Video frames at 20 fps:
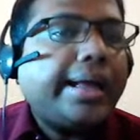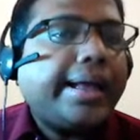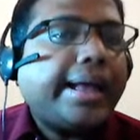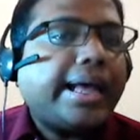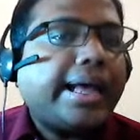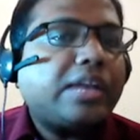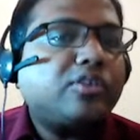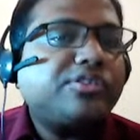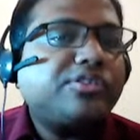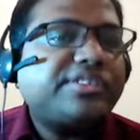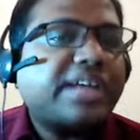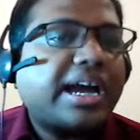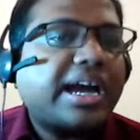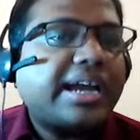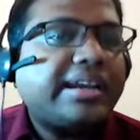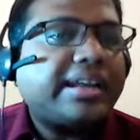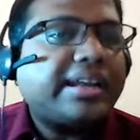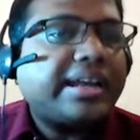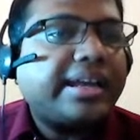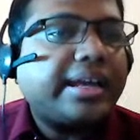
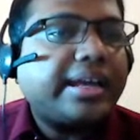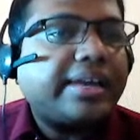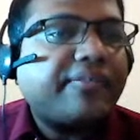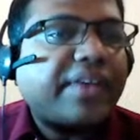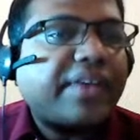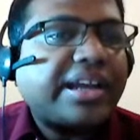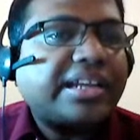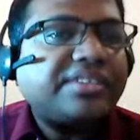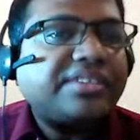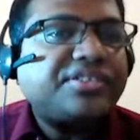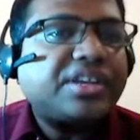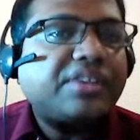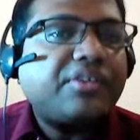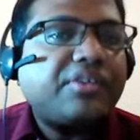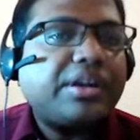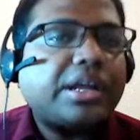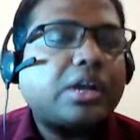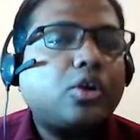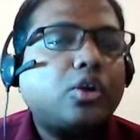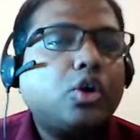alongside a financial
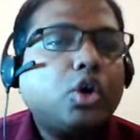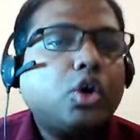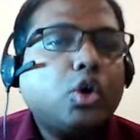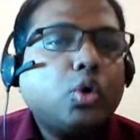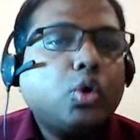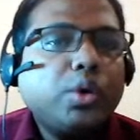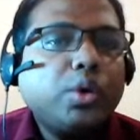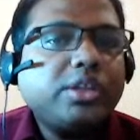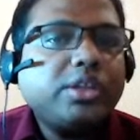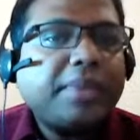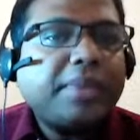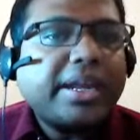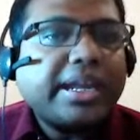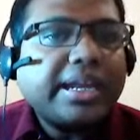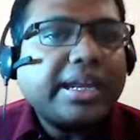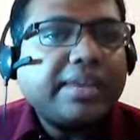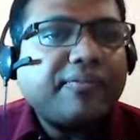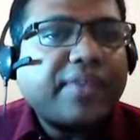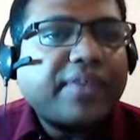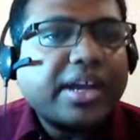return. Who is
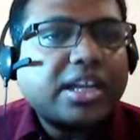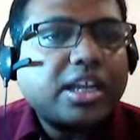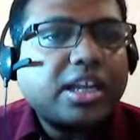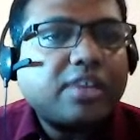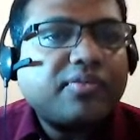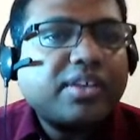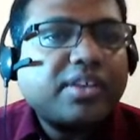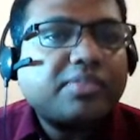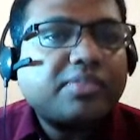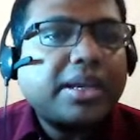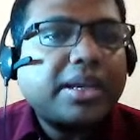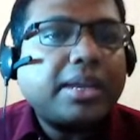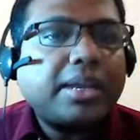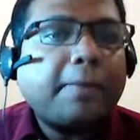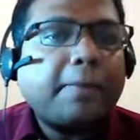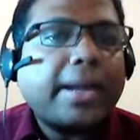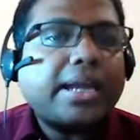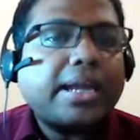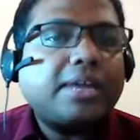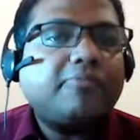making impact investment?
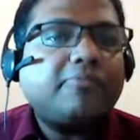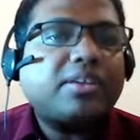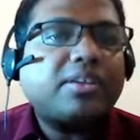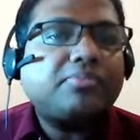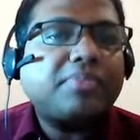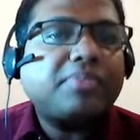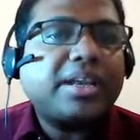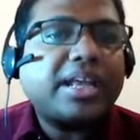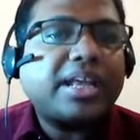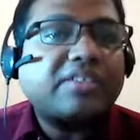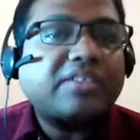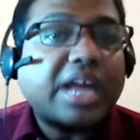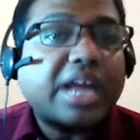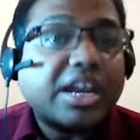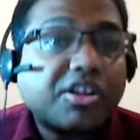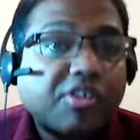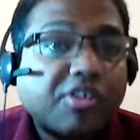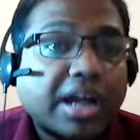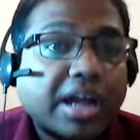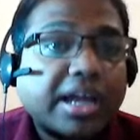Impact investment has
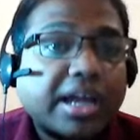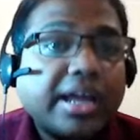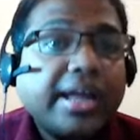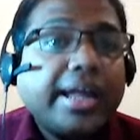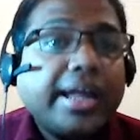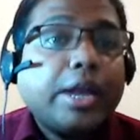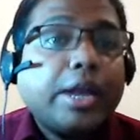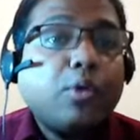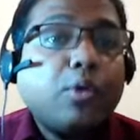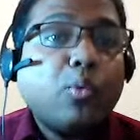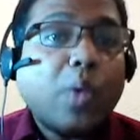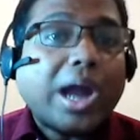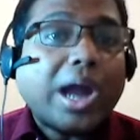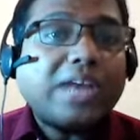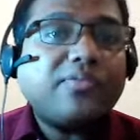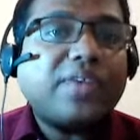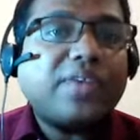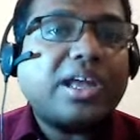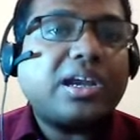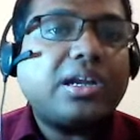attract a
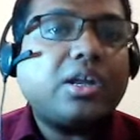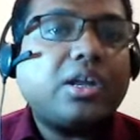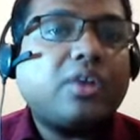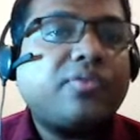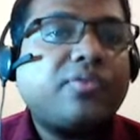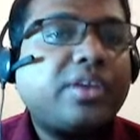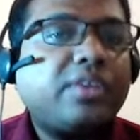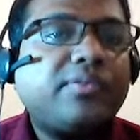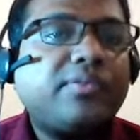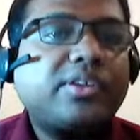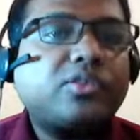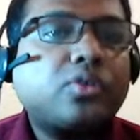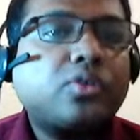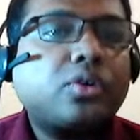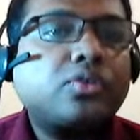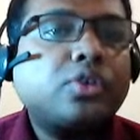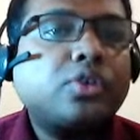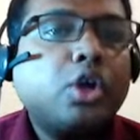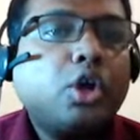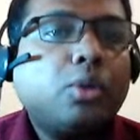wide variety of
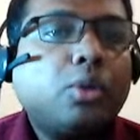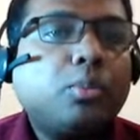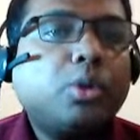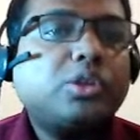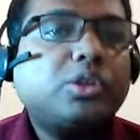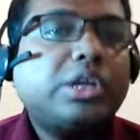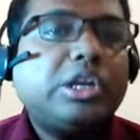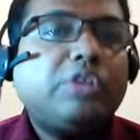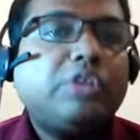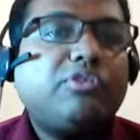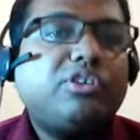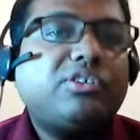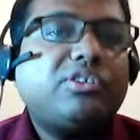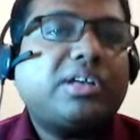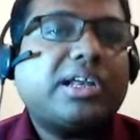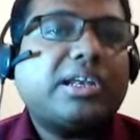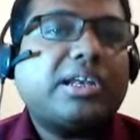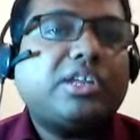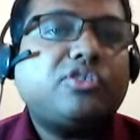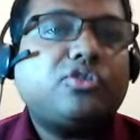investors, both
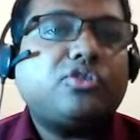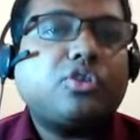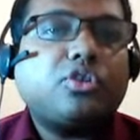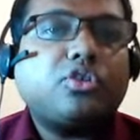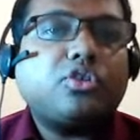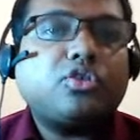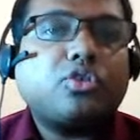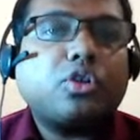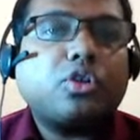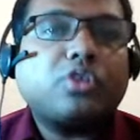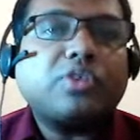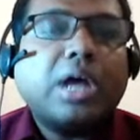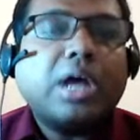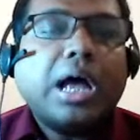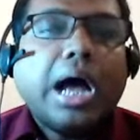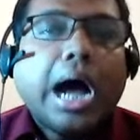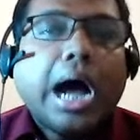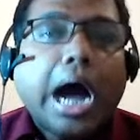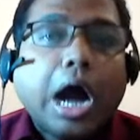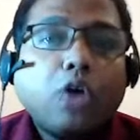individual and institutional.
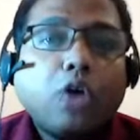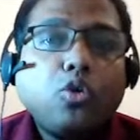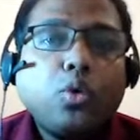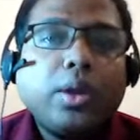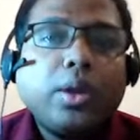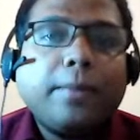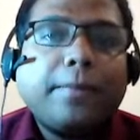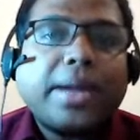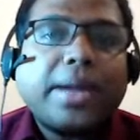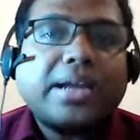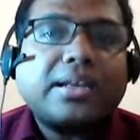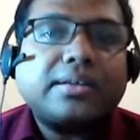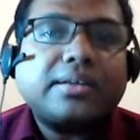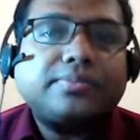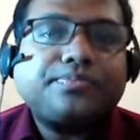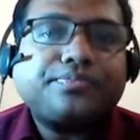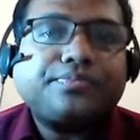How do impact